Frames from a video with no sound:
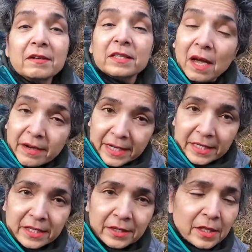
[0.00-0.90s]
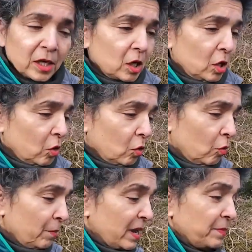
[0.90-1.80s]
done it? Or
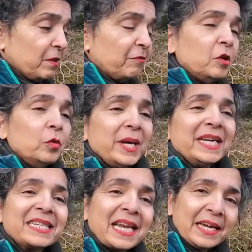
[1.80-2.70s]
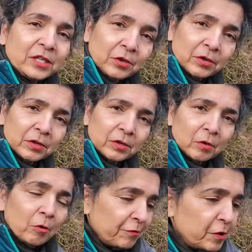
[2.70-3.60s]
maybe a few weeks later,
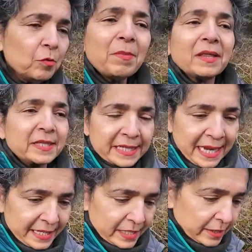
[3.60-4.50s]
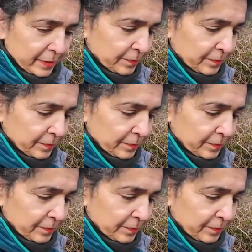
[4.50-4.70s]
or a few months later.